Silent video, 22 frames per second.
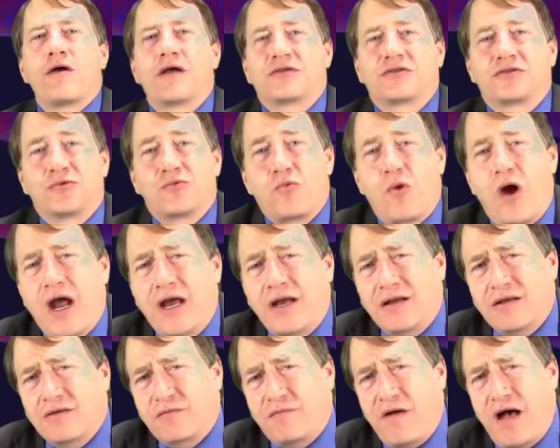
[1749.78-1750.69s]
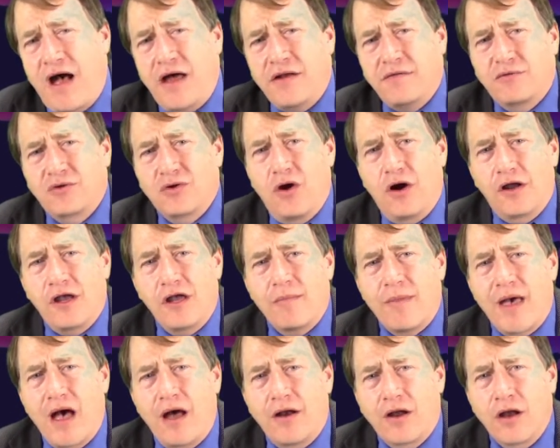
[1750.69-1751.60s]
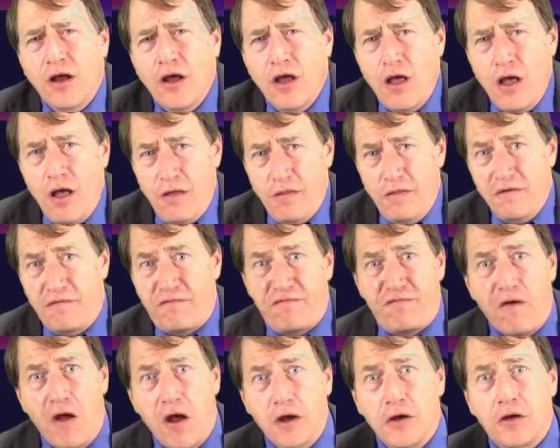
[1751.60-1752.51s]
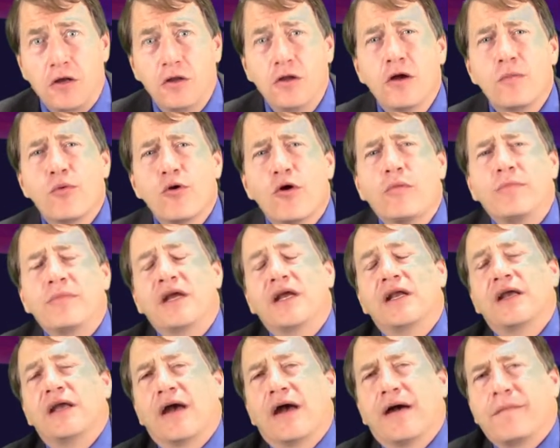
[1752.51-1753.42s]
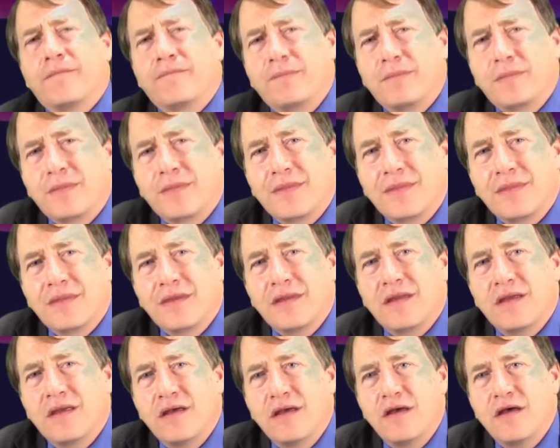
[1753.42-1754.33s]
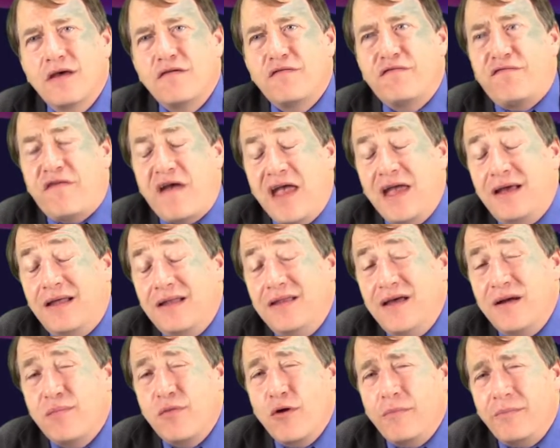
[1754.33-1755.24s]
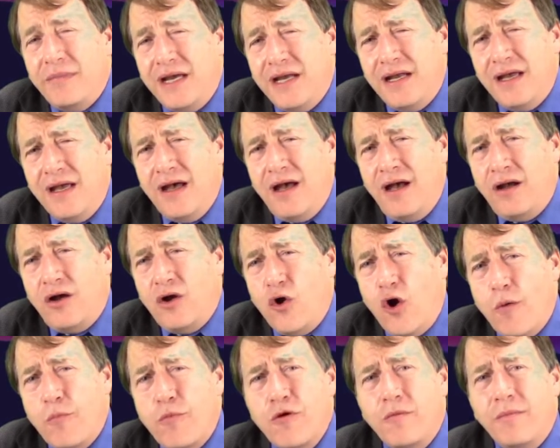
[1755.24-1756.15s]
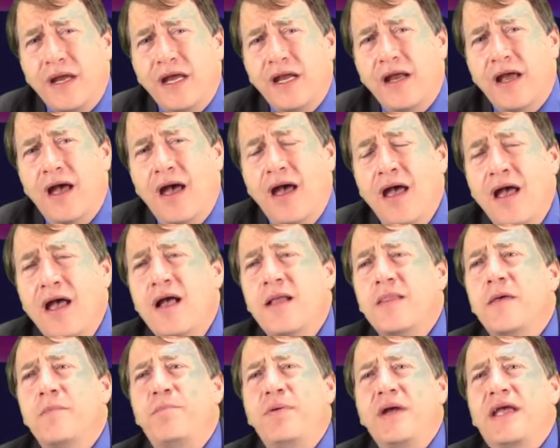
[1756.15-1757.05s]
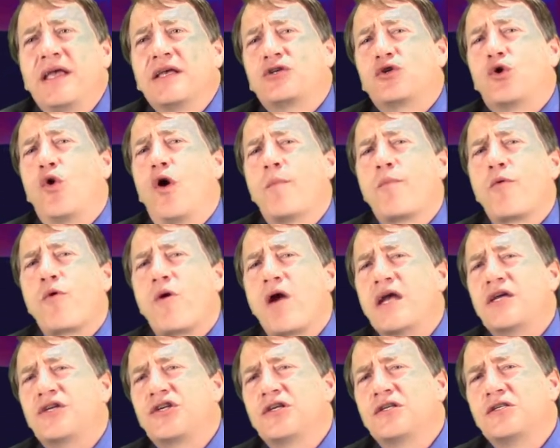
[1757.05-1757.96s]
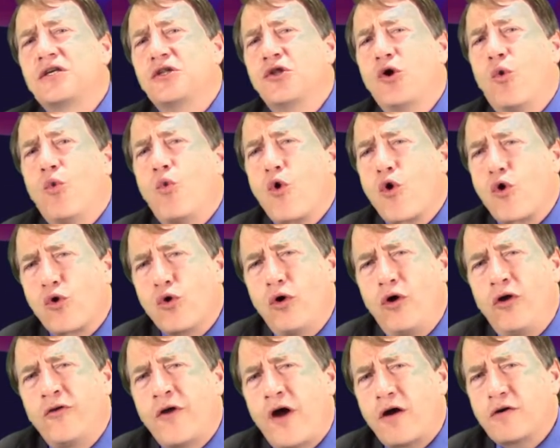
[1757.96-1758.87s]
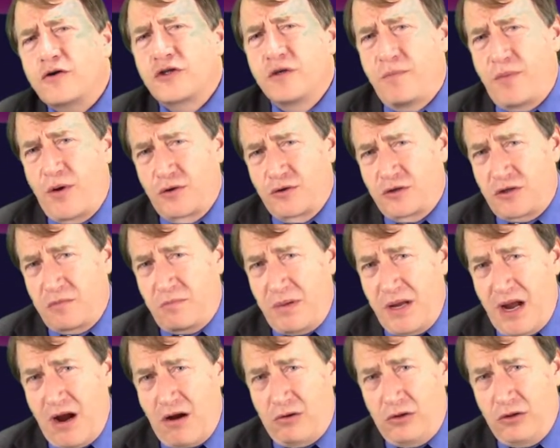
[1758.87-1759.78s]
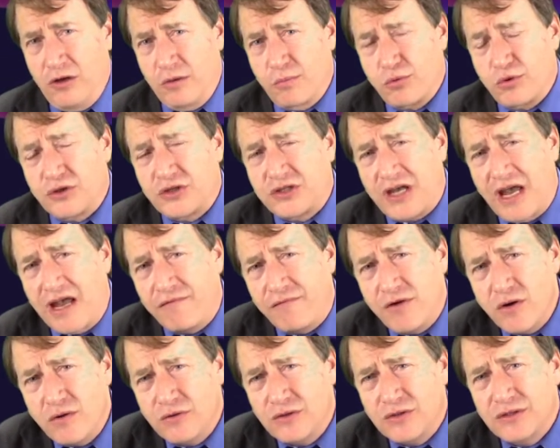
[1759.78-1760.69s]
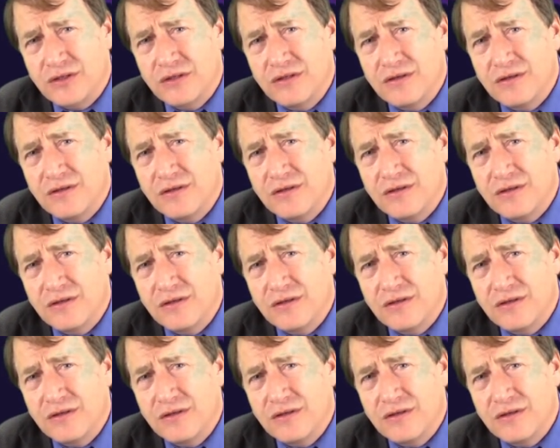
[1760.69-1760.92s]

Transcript: as the right is fond of talking about it, the fake liberal media. Fake liberal media, corporate media, the biggest corporations in the world are supposed to be our liberal saviors?